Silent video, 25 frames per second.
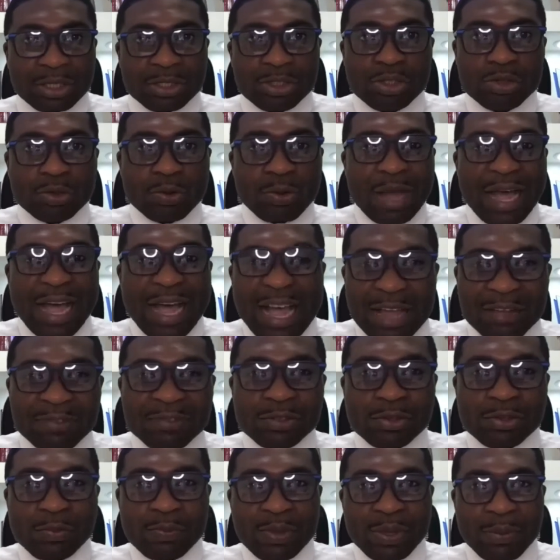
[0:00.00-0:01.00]
You
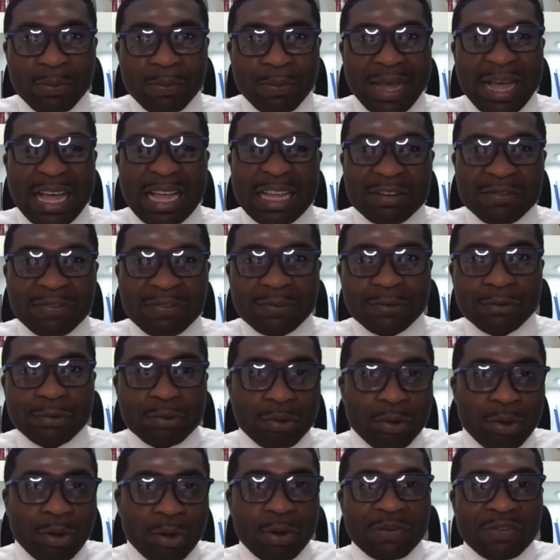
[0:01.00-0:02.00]
have to be
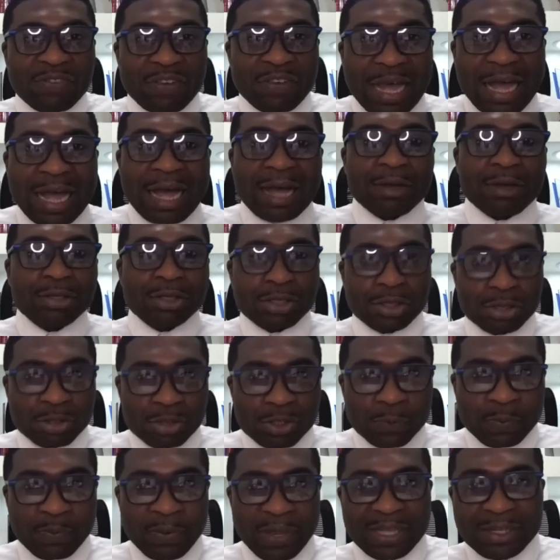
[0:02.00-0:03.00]
mindful of how you
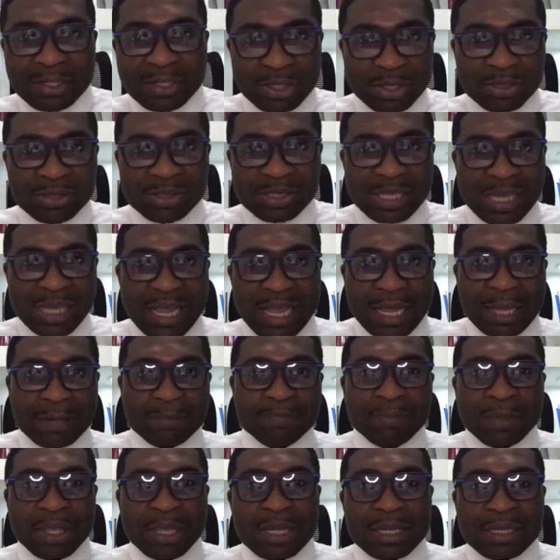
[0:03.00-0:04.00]
spend your
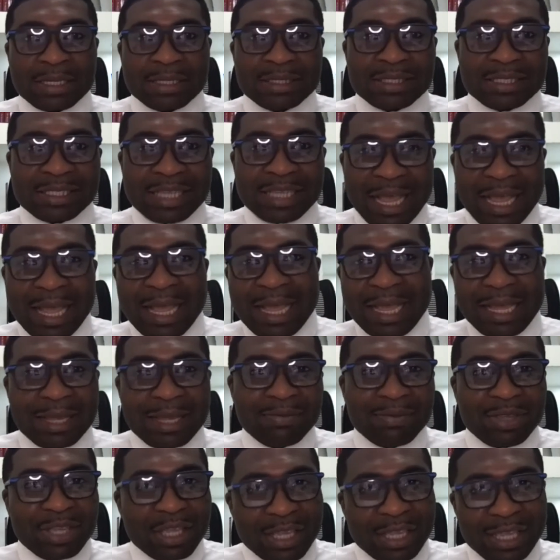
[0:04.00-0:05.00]
time.
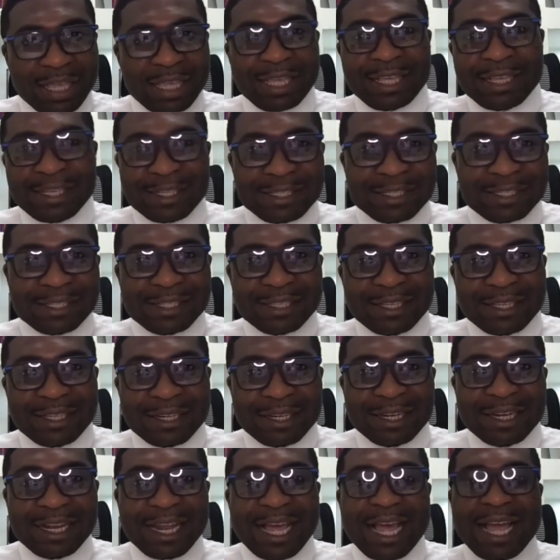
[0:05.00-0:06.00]
Time is
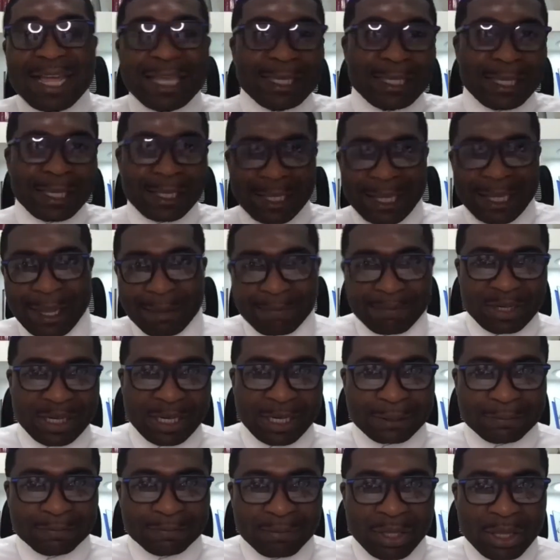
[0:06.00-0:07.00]
like a
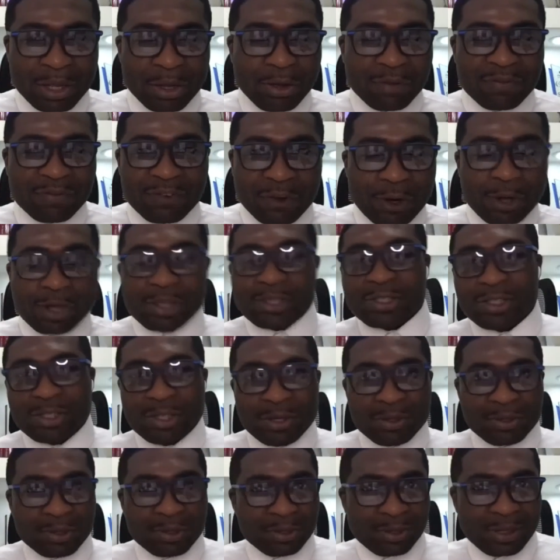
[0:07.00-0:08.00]
capital. Of course, you're
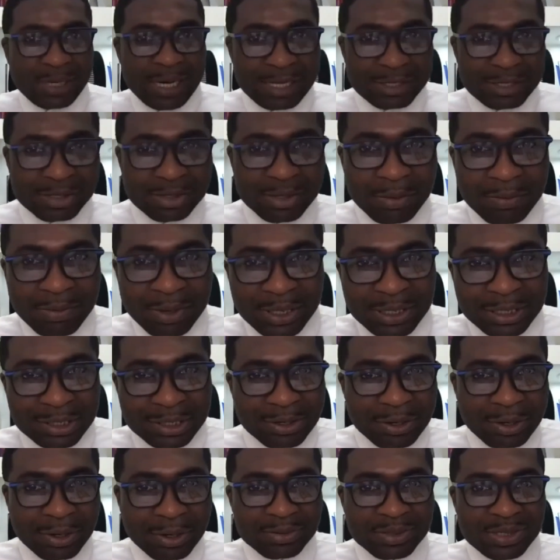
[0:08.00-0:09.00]
not going to let somebody
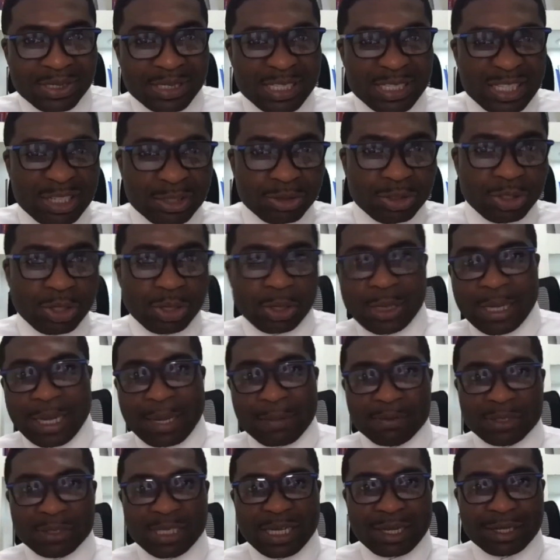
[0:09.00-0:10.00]
come steal your
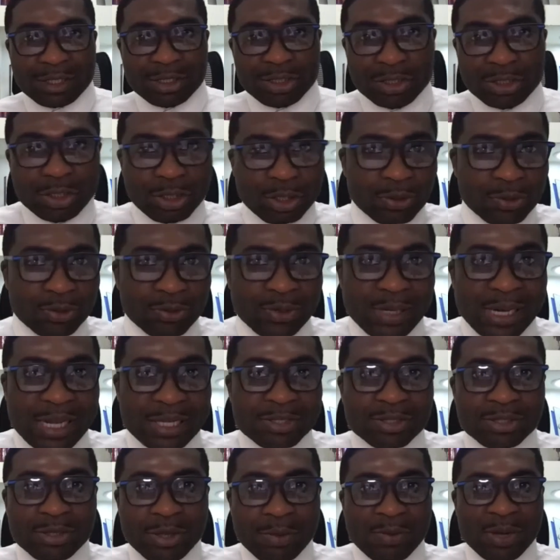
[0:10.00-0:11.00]
capital. You're not going to let
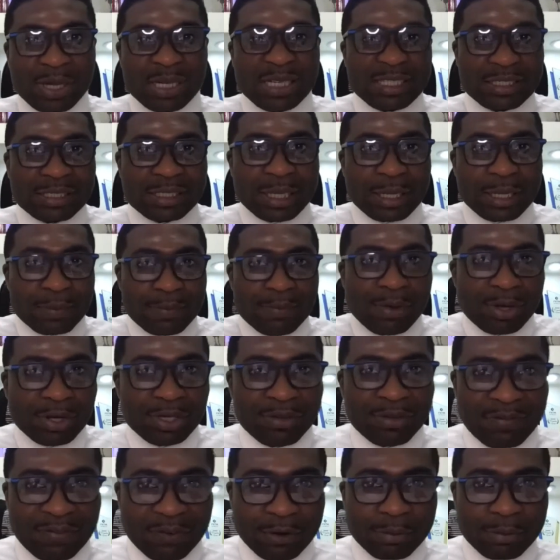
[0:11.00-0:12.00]
somebody take
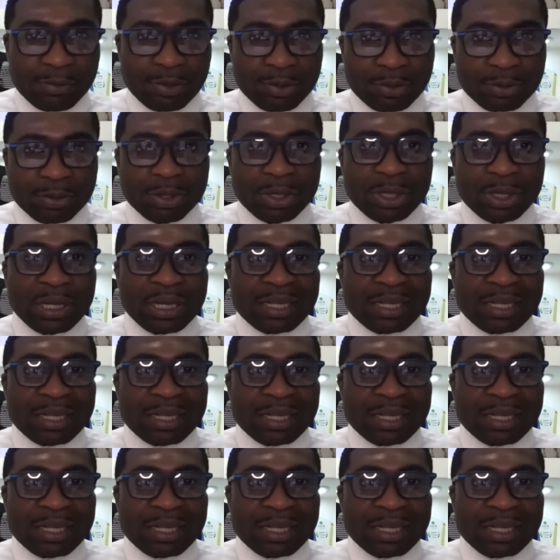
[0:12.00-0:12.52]
money from you.